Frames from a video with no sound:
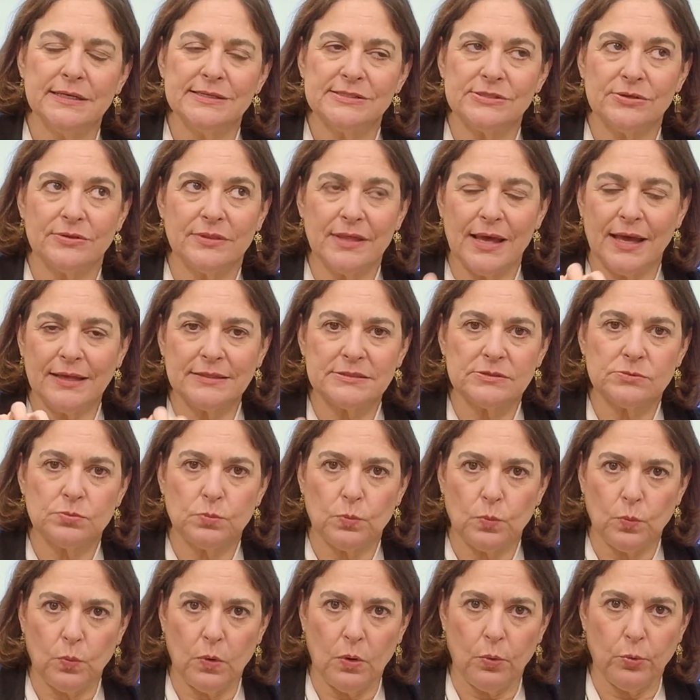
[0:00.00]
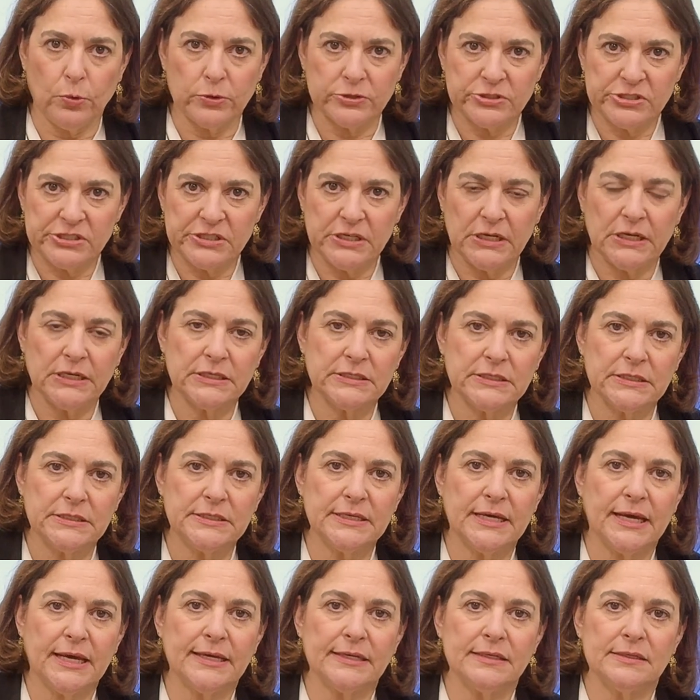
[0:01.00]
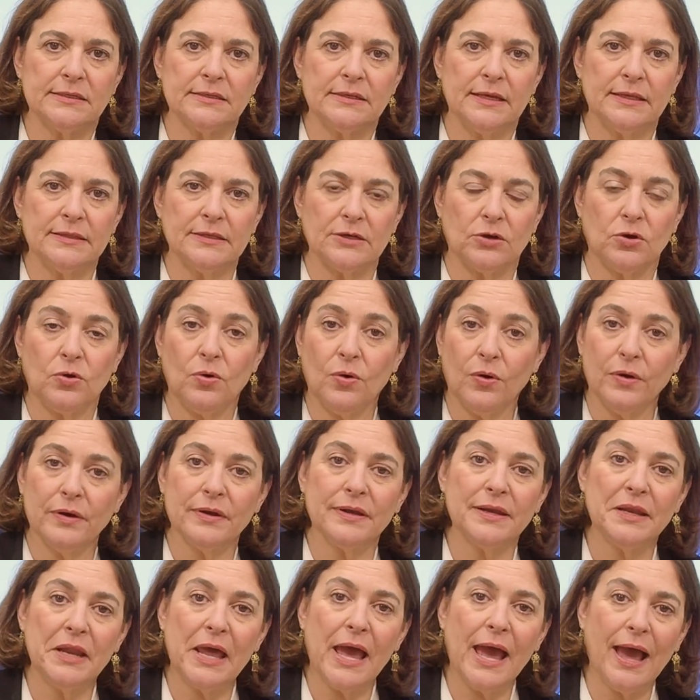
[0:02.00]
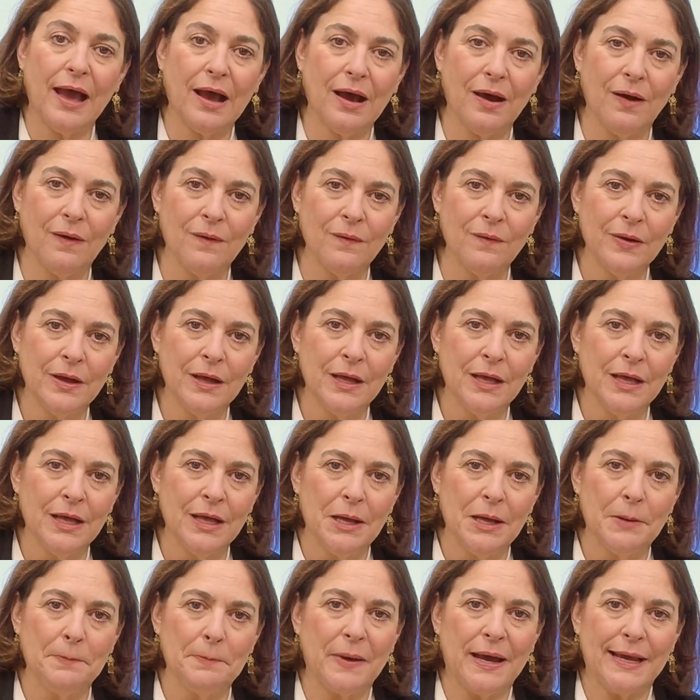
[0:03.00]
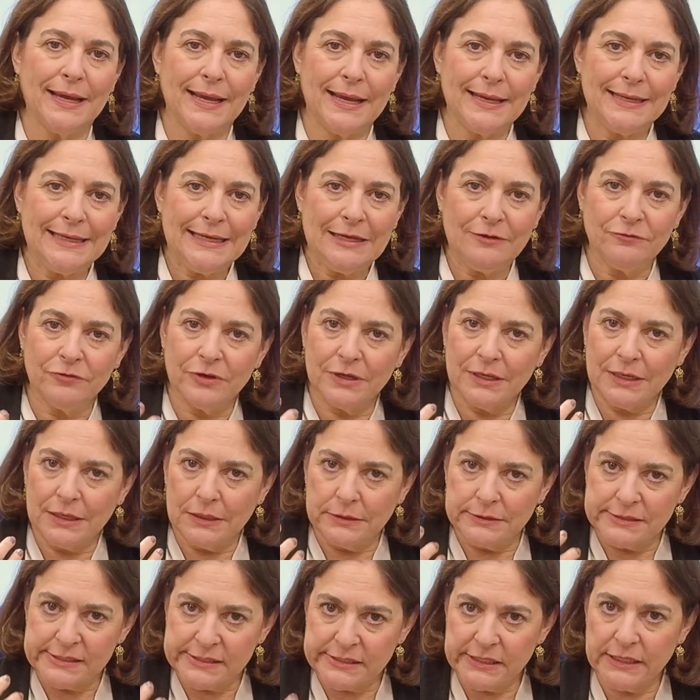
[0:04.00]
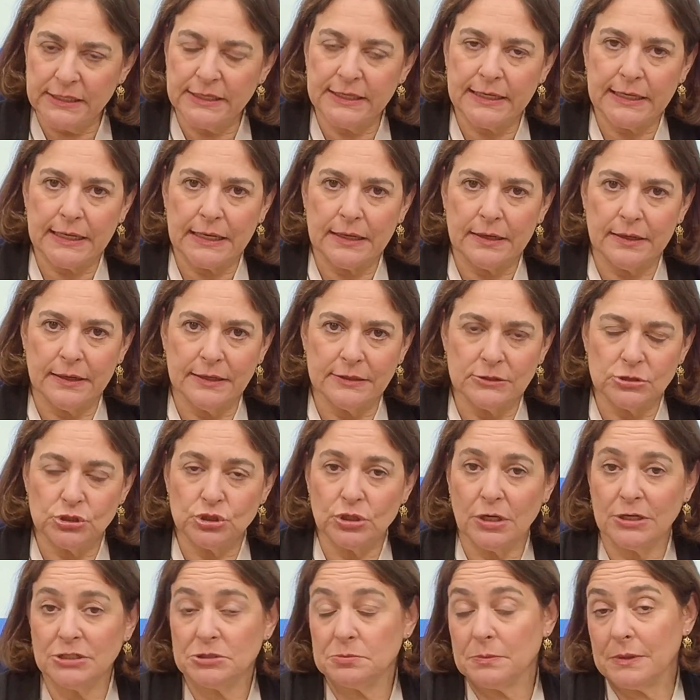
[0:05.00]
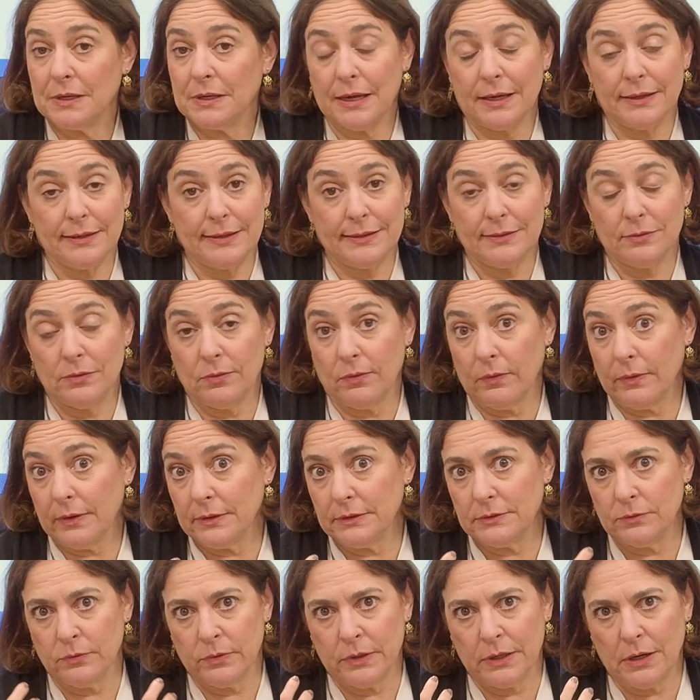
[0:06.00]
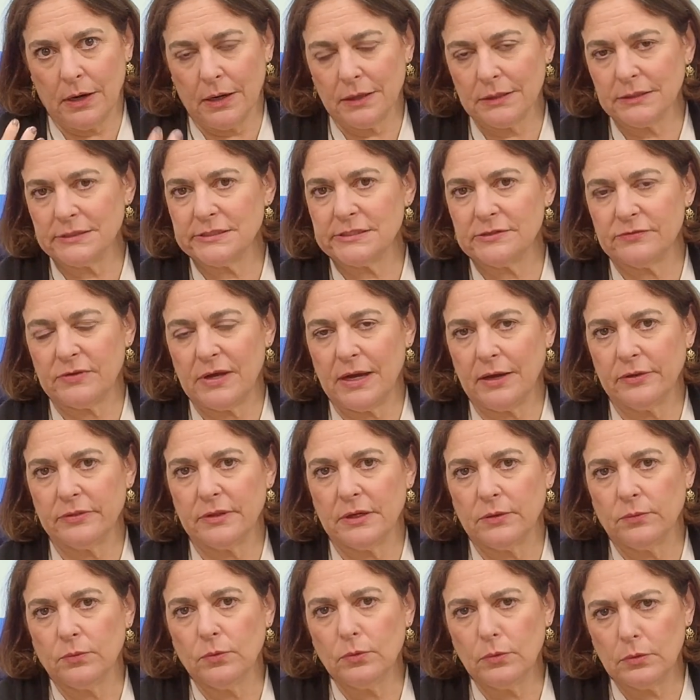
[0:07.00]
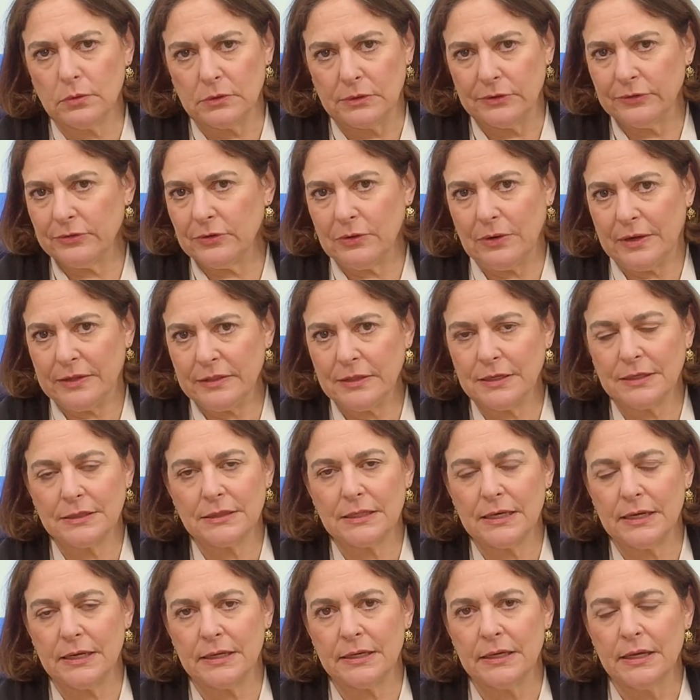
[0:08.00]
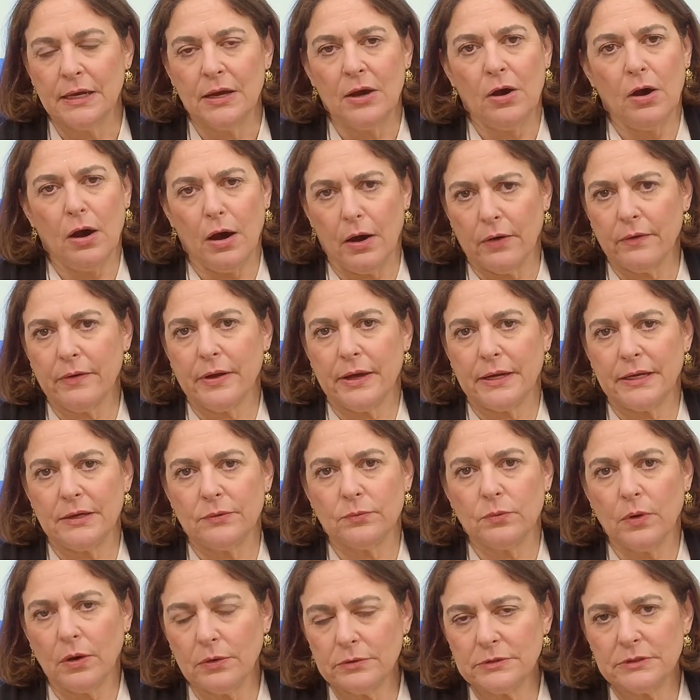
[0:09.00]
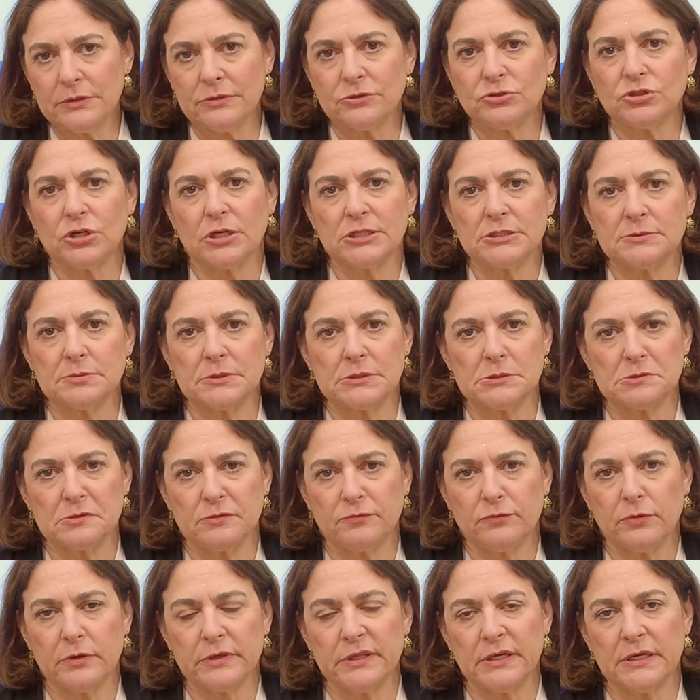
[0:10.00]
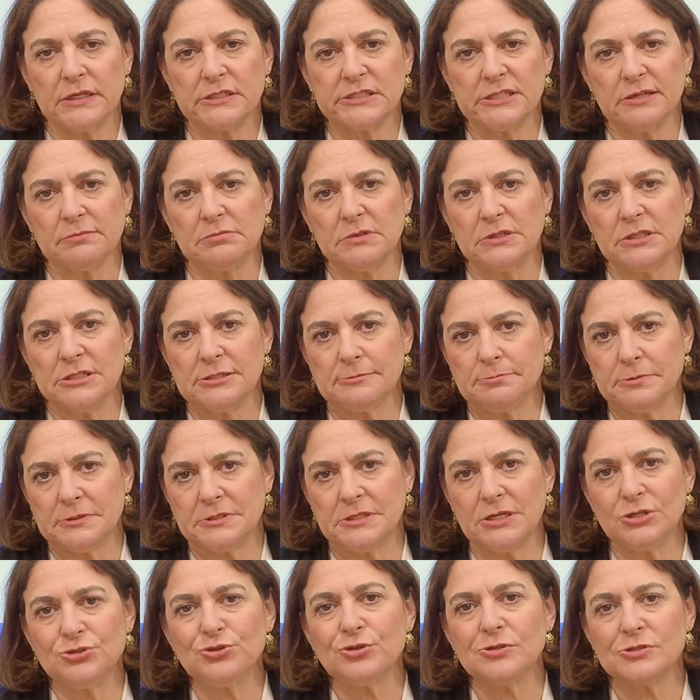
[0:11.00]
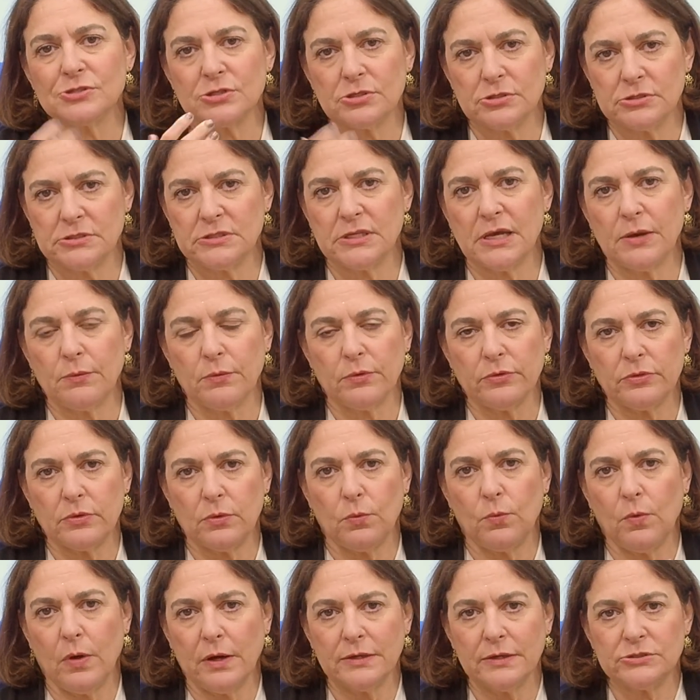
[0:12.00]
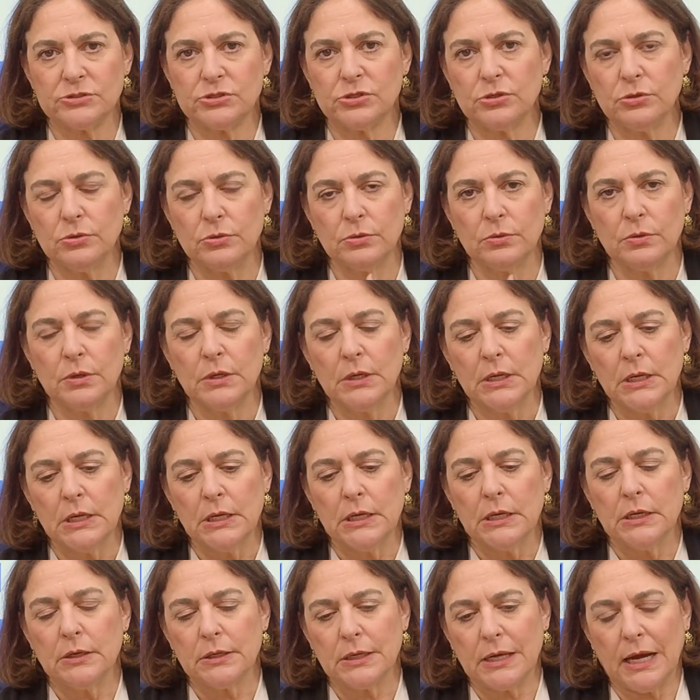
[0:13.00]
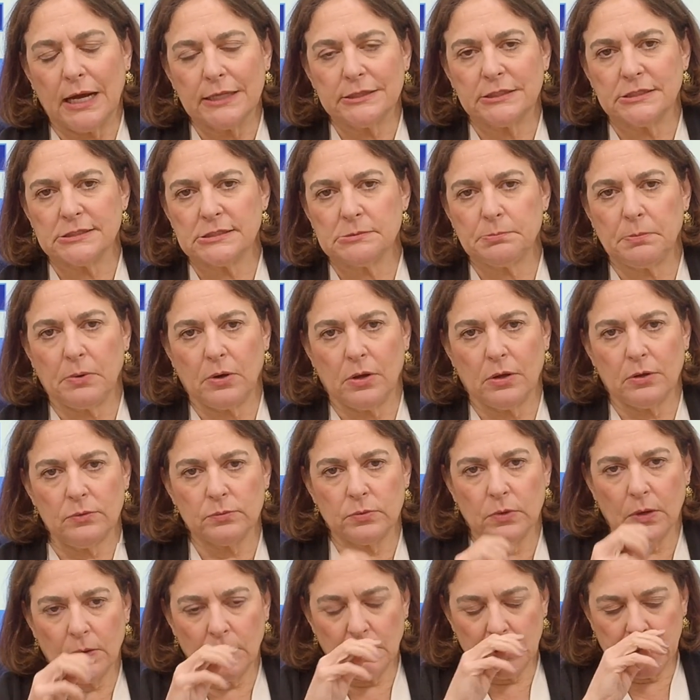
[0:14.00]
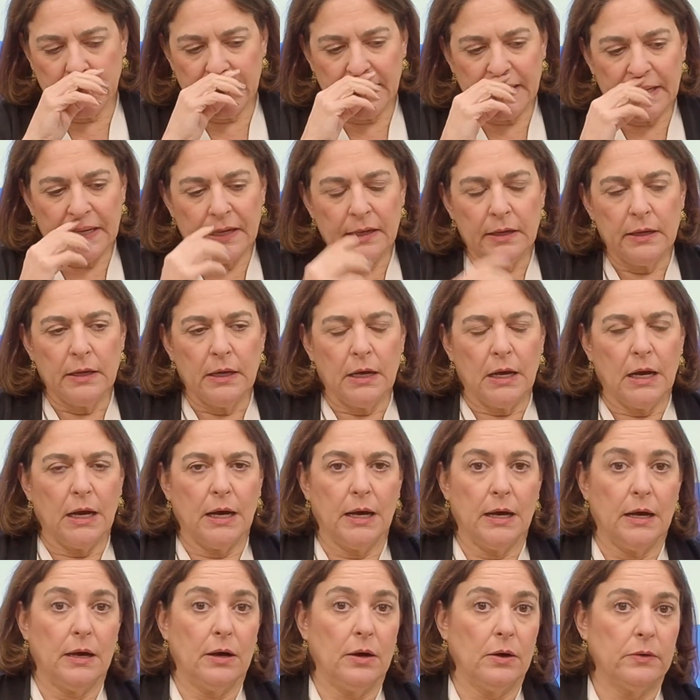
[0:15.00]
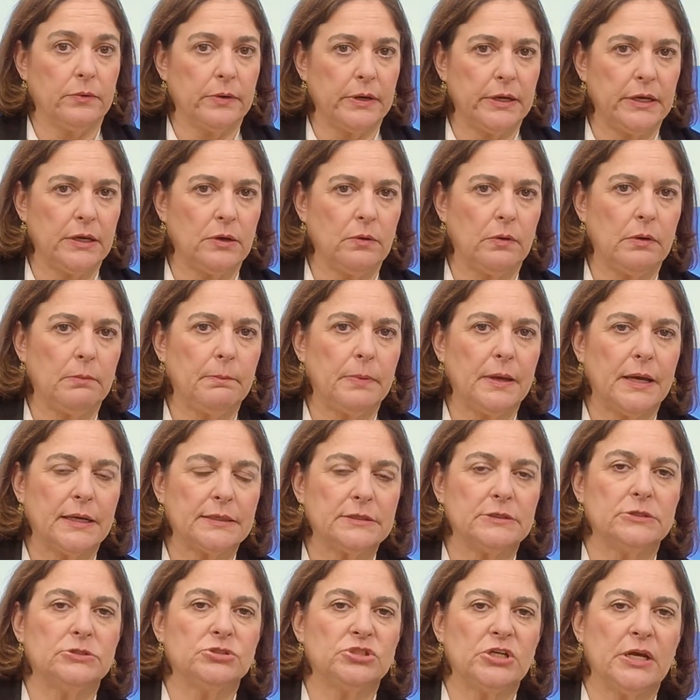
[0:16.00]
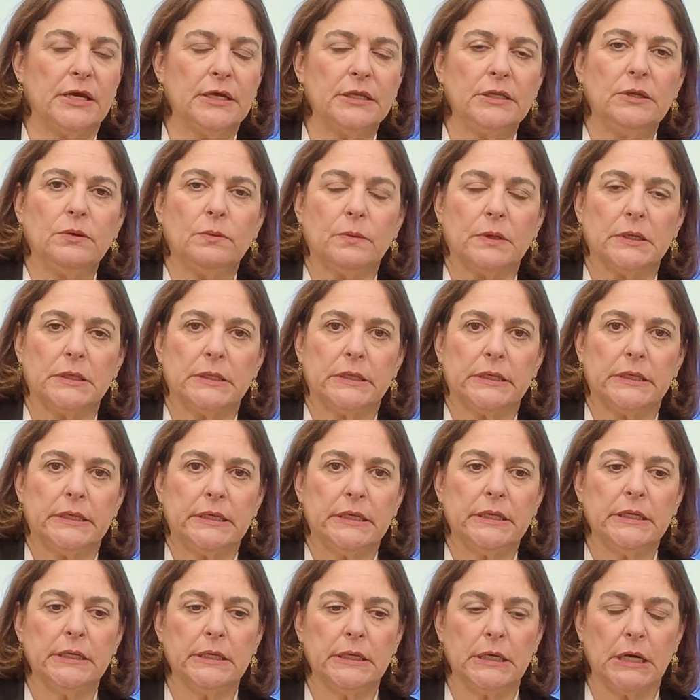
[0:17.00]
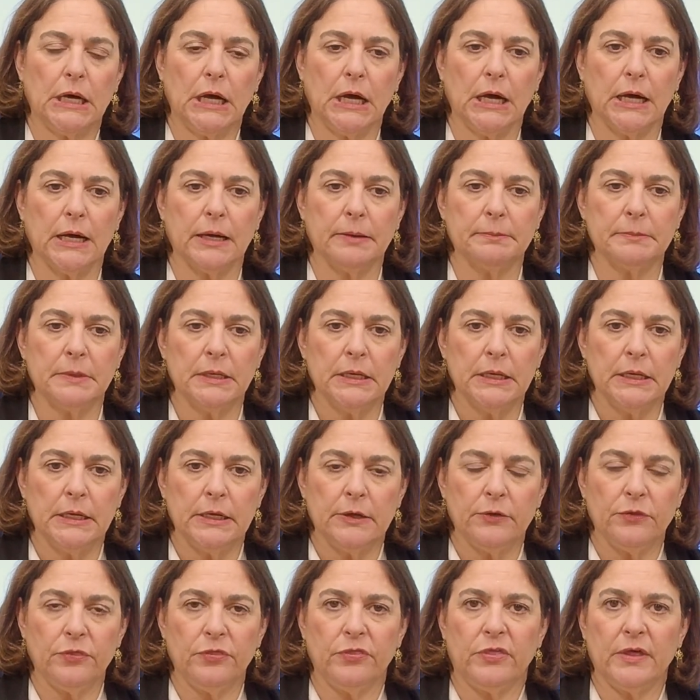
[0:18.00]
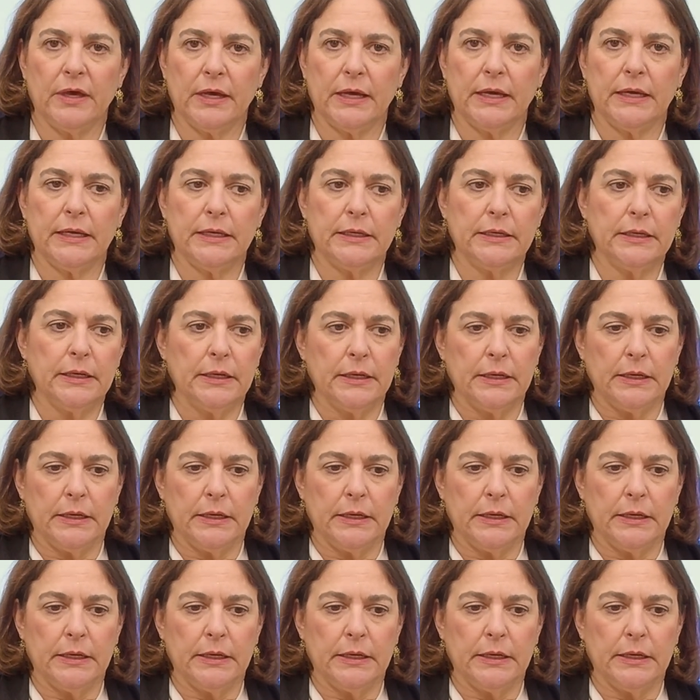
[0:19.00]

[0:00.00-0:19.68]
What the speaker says: So that's what we're seeing today. And the court now, by even sitting in judgment, regardless of how they rule, although I think they already wrote their judgments before they accepted these petitions because they were the ones who got this ball rolling already going back to January, they